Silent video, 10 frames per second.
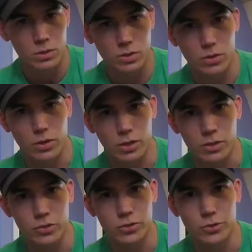What's going on
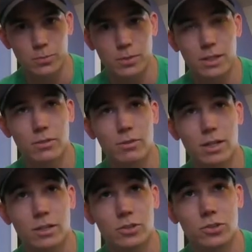YouTube? Getting
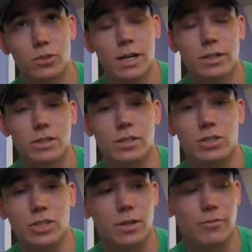ready to head to the
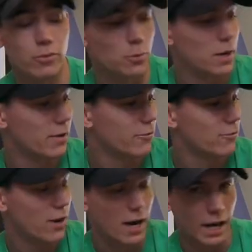gym for my
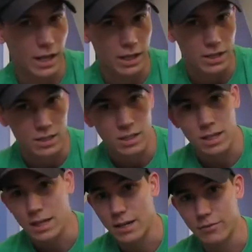Friday
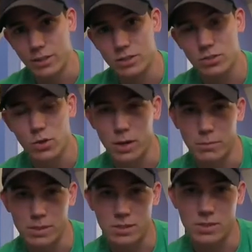heavy
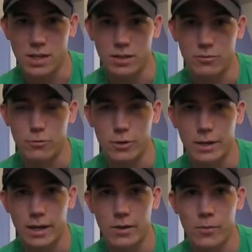squat bench deadlift
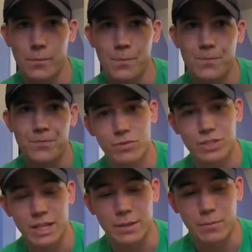workout.
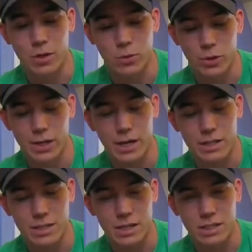Same workout
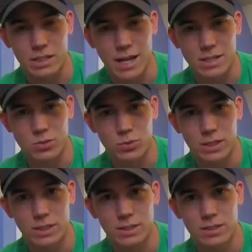as I did last week,